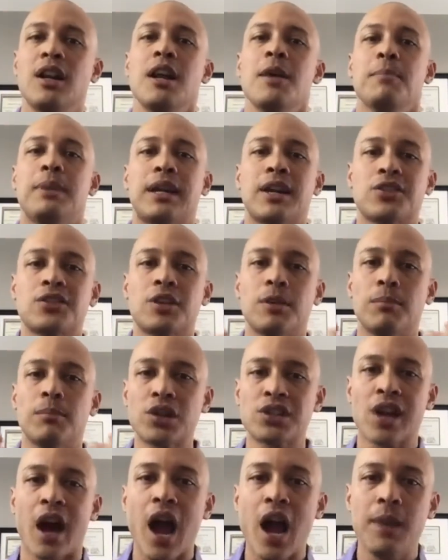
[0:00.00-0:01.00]
because the
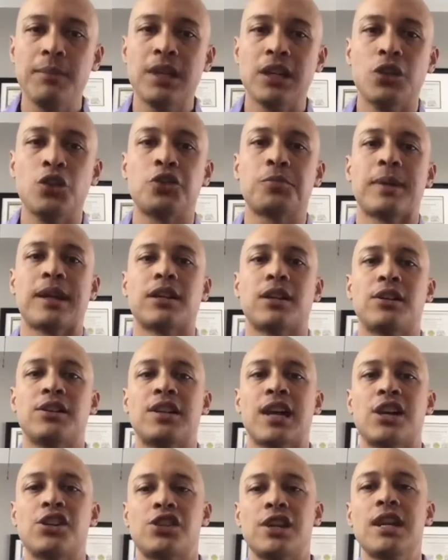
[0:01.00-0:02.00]
more time that you spend under
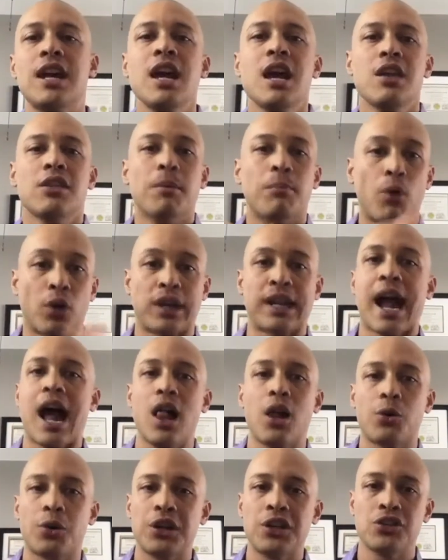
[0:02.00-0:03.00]
tension, the more
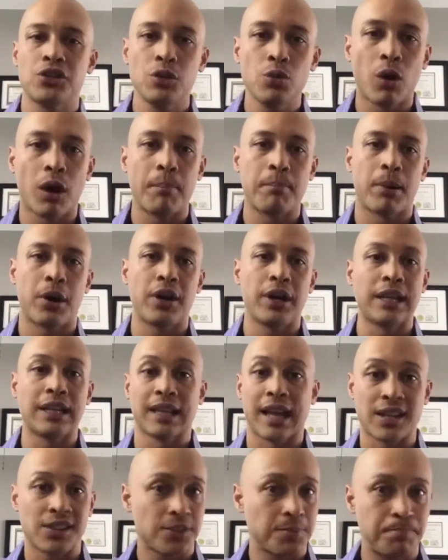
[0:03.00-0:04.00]
calories you are burning.
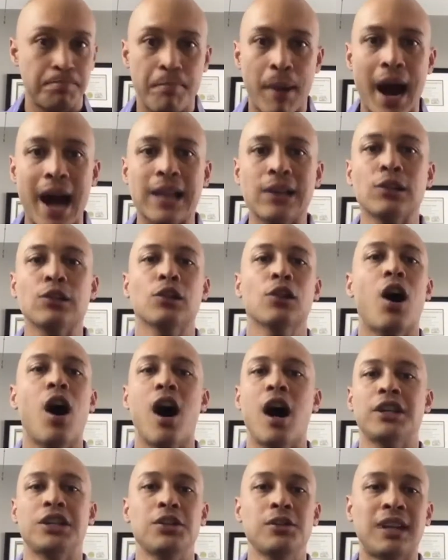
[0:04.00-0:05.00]
That's by
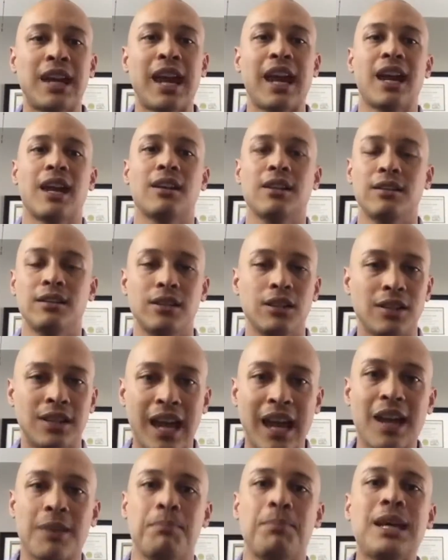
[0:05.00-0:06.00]
law. You can't
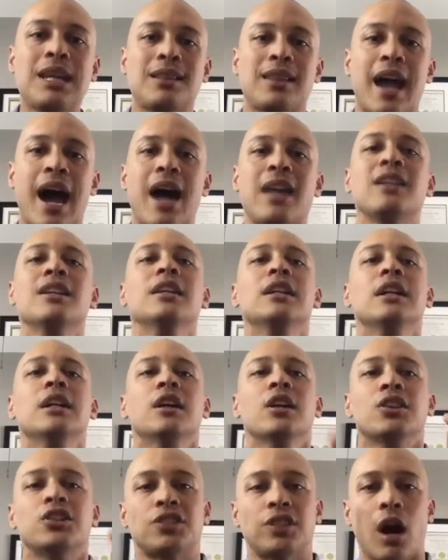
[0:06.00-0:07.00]
beat that.
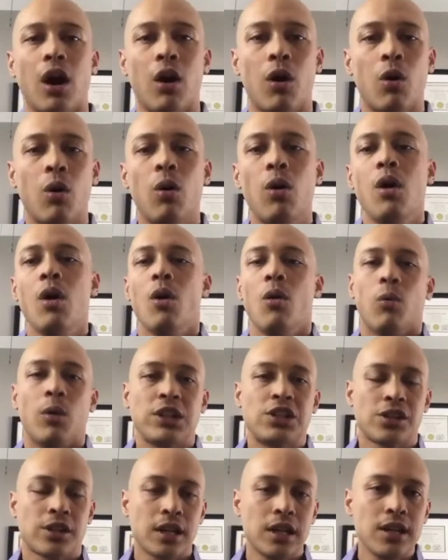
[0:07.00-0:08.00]
So
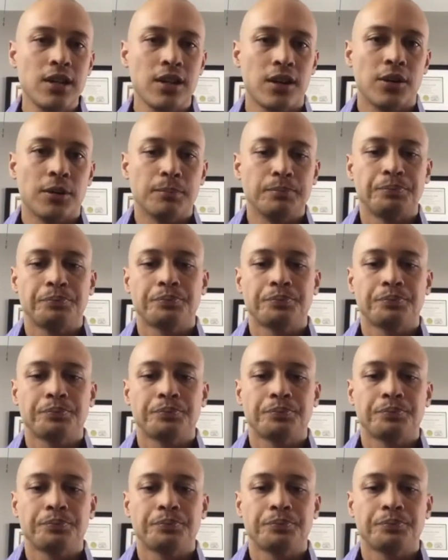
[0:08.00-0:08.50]
what you're going to do